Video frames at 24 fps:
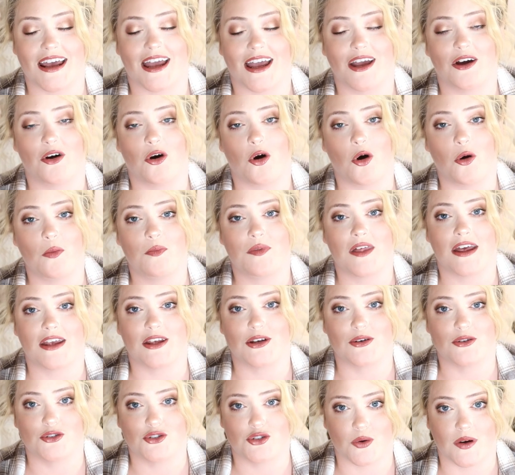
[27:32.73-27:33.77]
I hope that
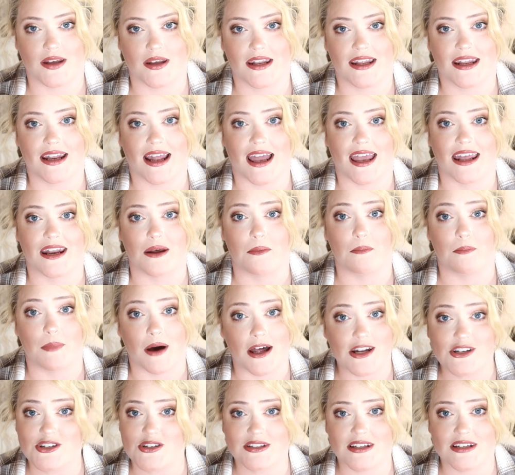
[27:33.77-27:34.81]
you enjoyed it. I had a
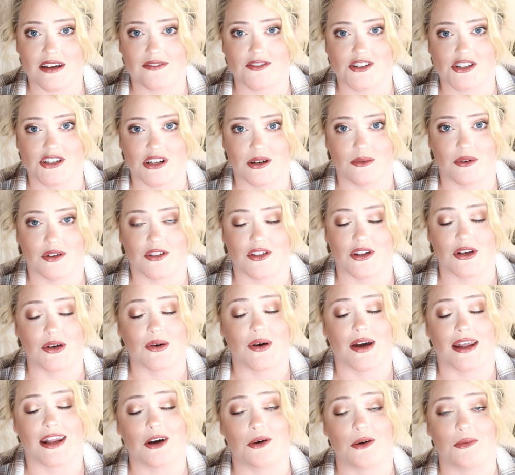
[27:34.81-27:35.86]
bunch of stuff to share with you,
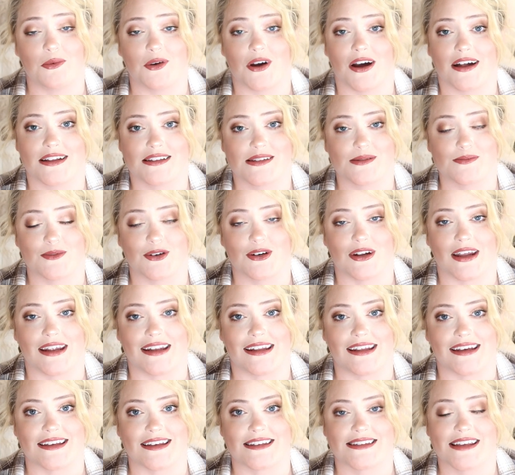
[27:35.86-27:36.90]
and I hope you got some good
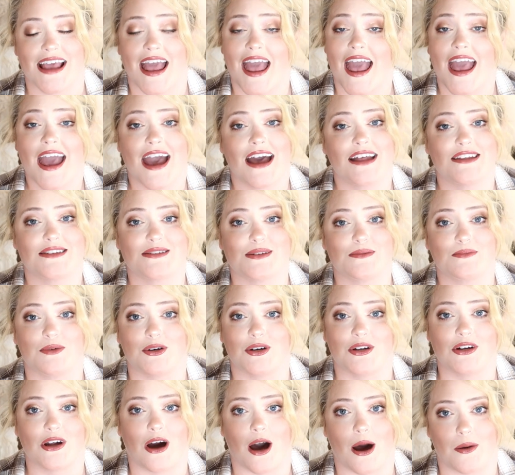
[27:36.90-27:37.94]
ideas and some
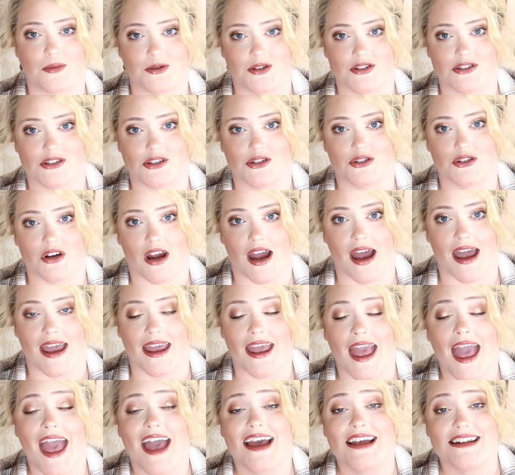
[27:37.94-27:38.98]
good options to
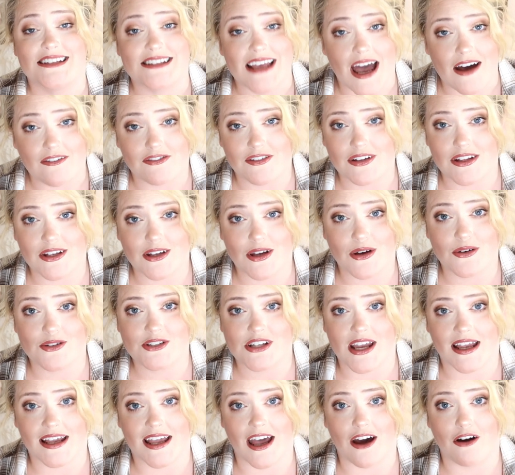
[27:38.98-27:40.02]
try. Definitely go
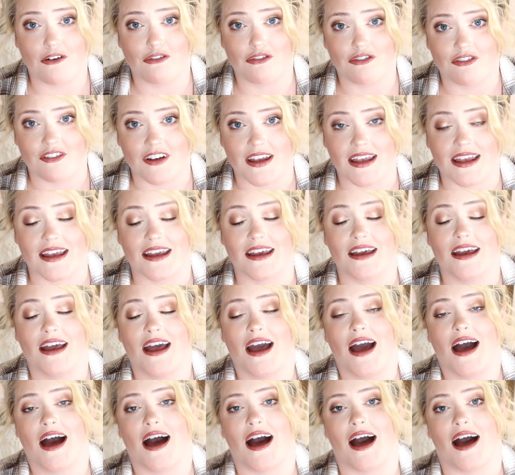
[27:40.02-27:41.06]
check out Fig
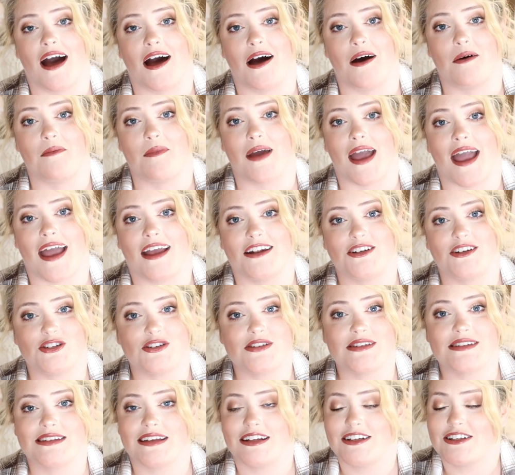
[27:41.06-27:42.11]
and
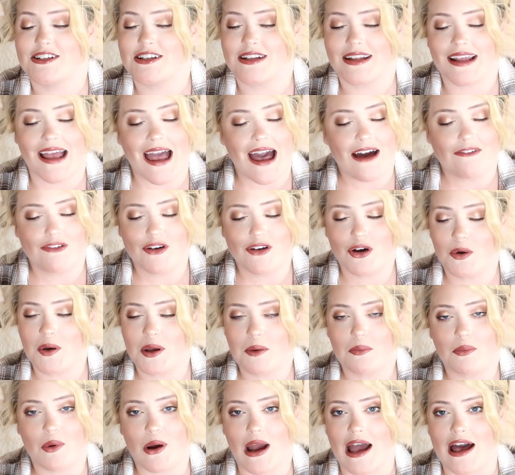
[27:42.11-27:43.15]
just have a
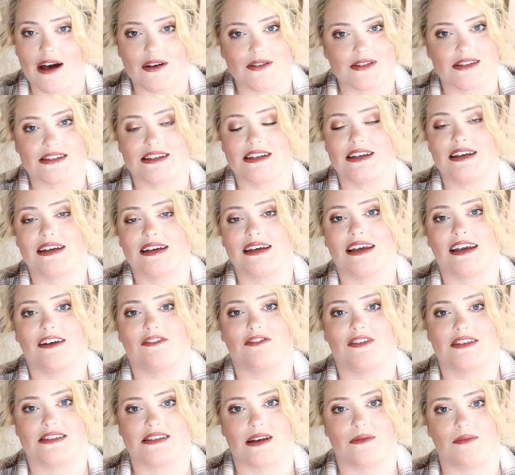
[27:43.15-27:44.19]
quick browse, see
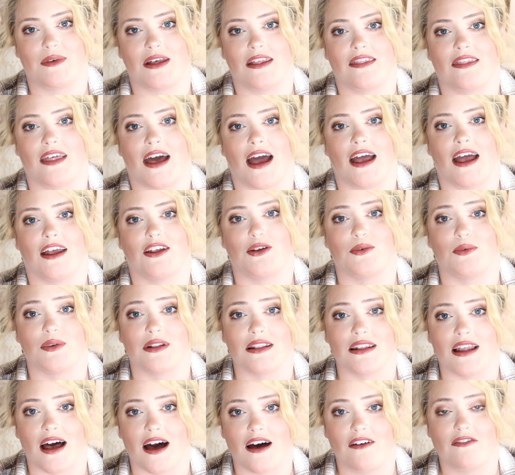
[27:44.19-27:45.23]
if it's something that you would
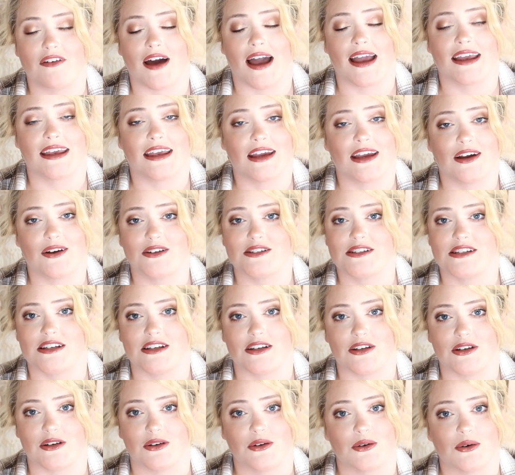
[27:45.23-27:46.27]
love. I
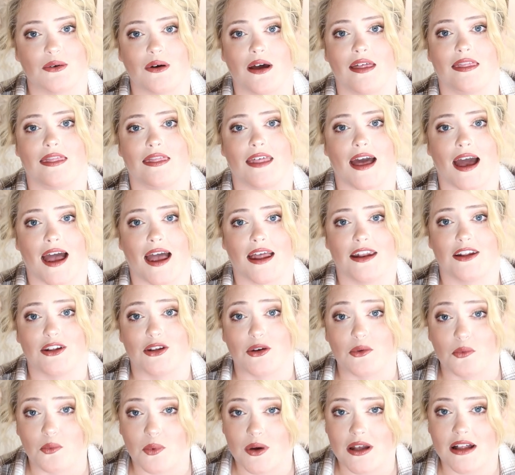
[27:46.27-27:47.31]
guarantee you that
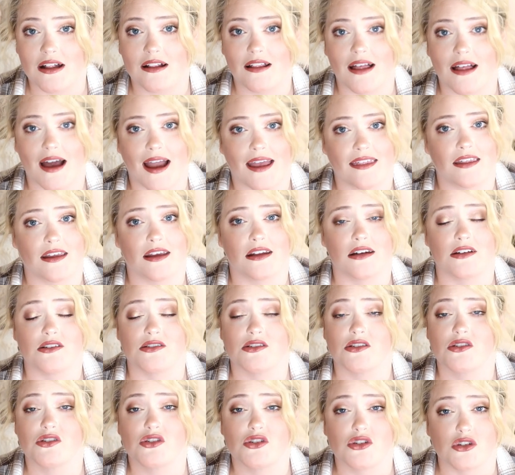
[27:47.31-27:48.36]
you will. I think it is
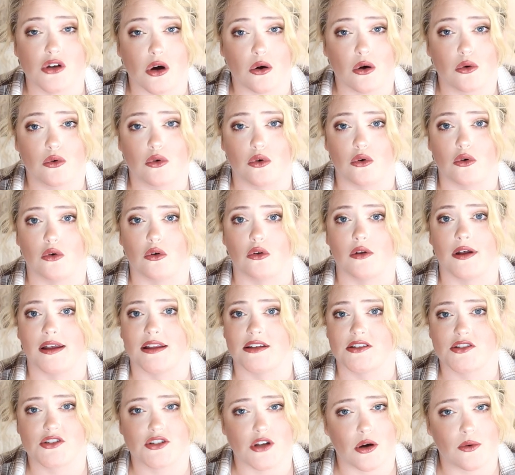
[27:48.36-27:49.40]
so cool
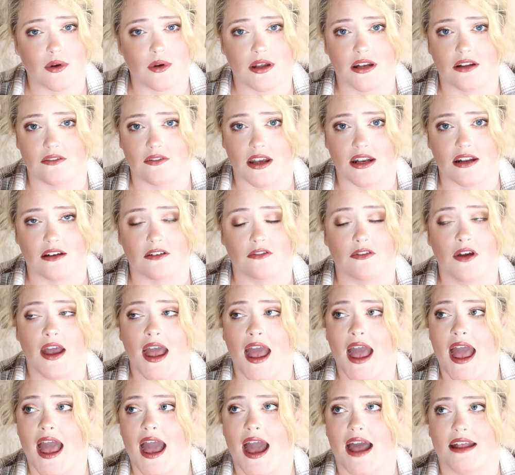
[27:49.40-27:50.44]
and so innovative,
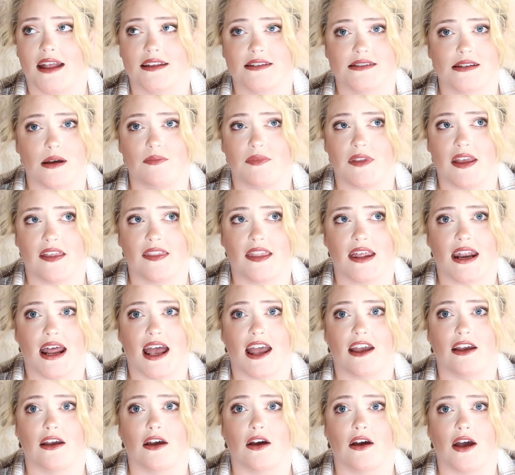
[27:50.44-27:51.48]
and something that
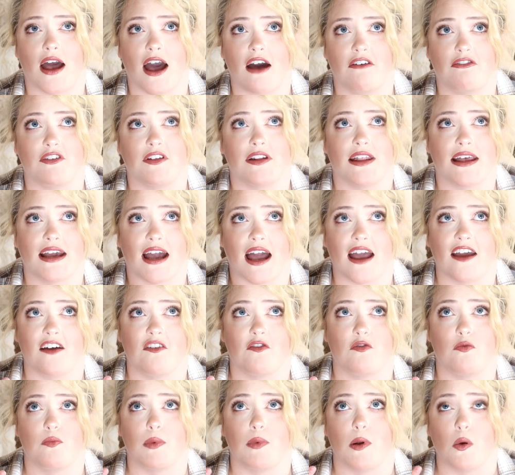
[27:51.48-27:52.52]
I feel like I
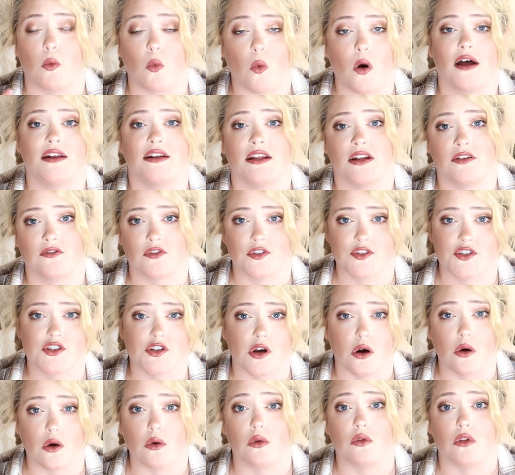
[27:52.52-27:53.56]
have been wanting for
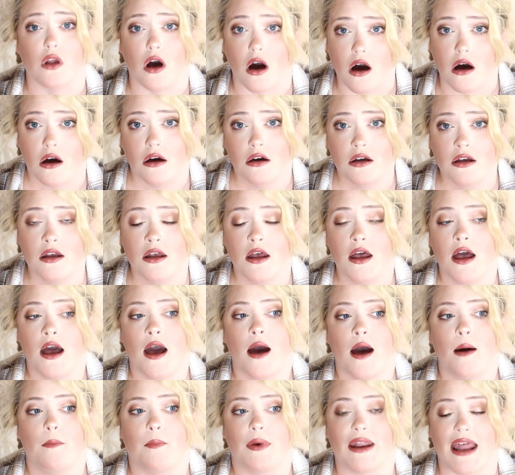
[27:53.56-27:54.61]
so long,
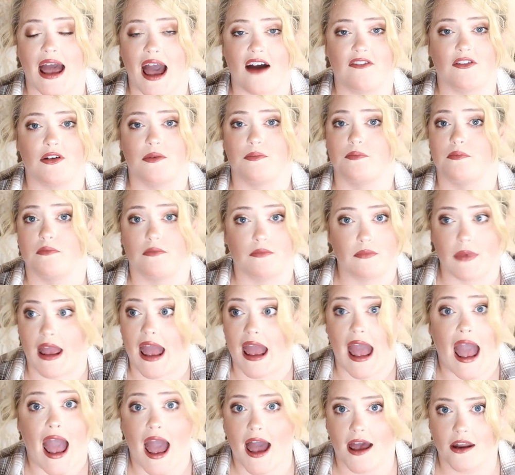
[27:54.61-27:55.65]
but haven't
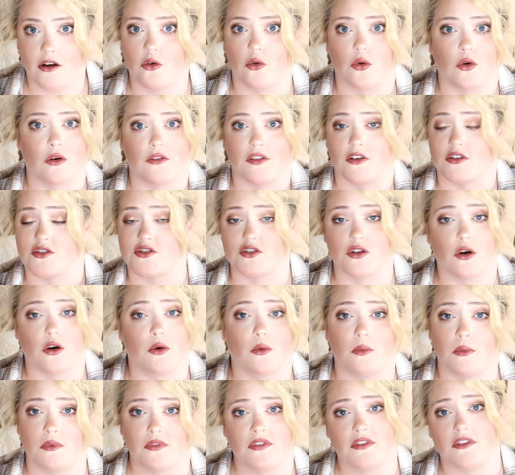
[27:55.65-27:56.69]
had, or there's
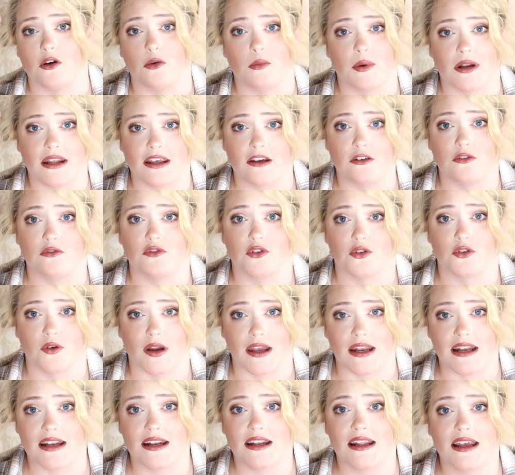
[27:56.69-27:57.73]
nobody who
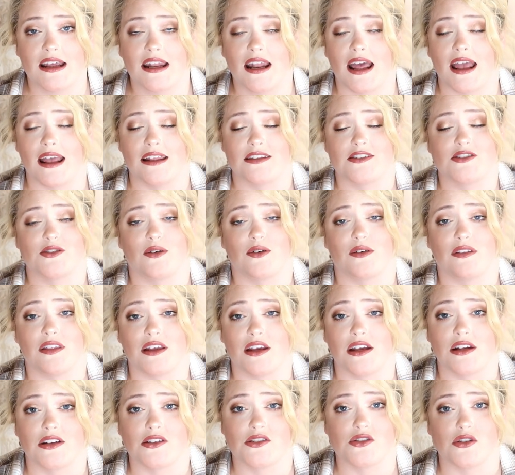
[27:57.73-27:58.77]
created it. And so I think
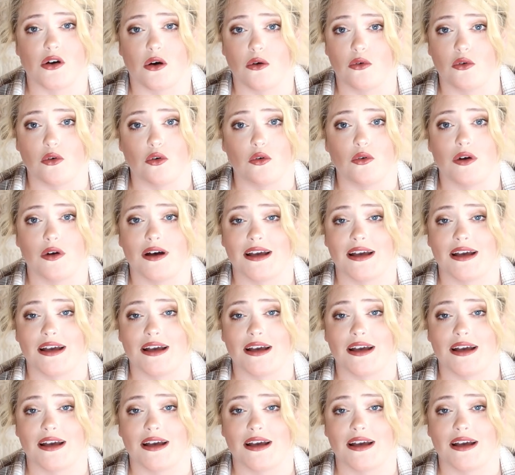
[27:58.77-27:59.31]
it is so cool.